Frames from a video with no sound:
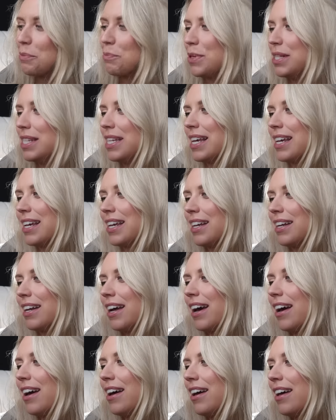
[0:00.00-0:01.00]
in
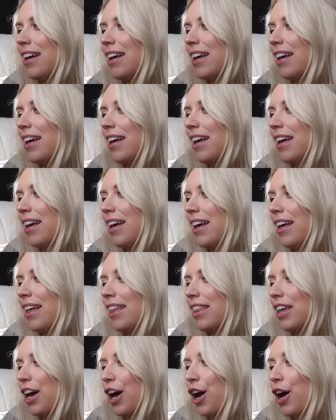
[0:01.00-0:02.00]
particular
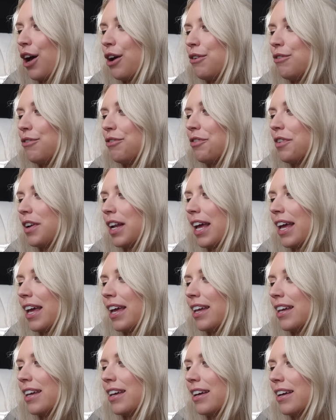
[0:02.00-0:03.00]
that
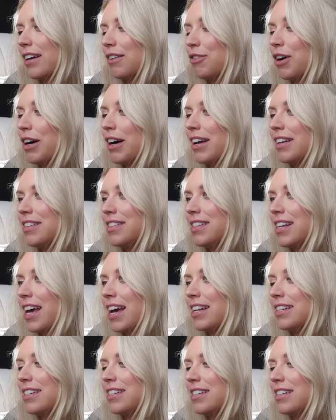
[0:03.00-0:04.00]
hopefully, well, I
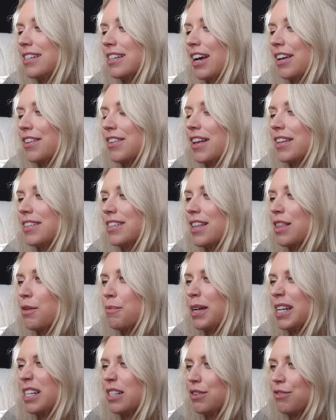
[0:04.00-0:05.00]
said, I, I sent
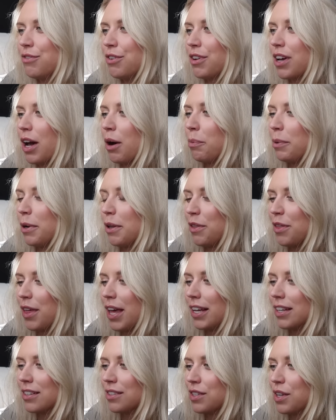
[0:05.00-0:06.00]
them a list of a couple of
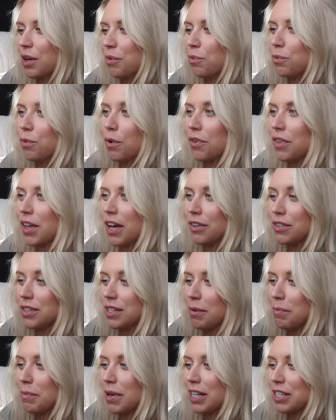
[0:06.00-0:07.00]
things, so what they'll
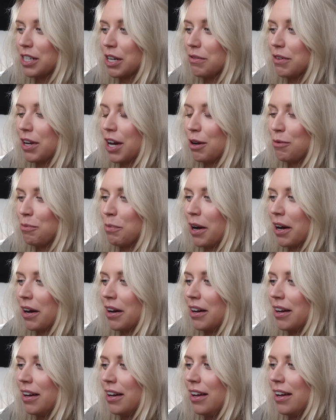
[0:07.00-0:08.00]
send me, I don't know, but
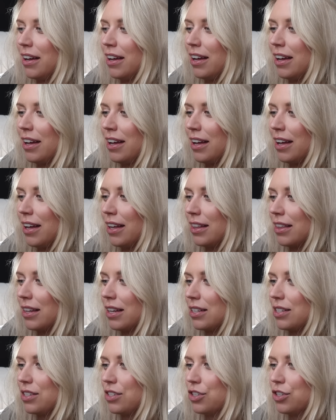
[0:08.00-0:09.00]

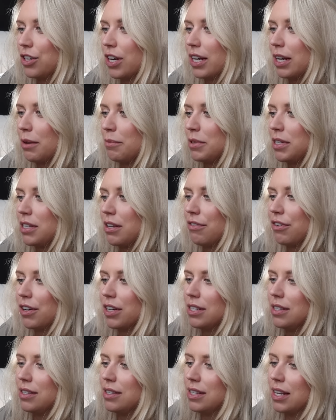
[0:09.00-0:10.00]
this tree, let me see if I
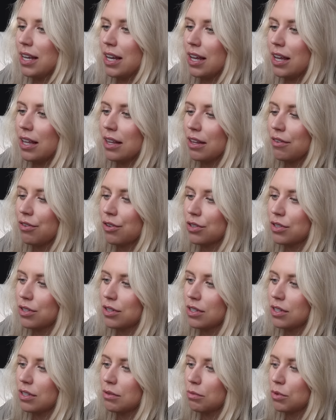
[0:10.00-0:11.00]
can see it. They've got
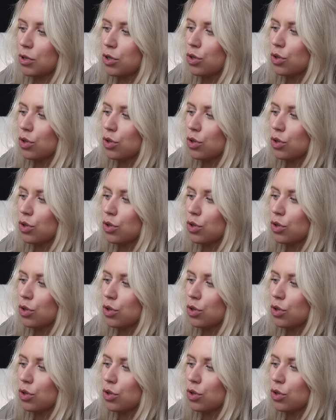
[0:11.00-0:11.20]
some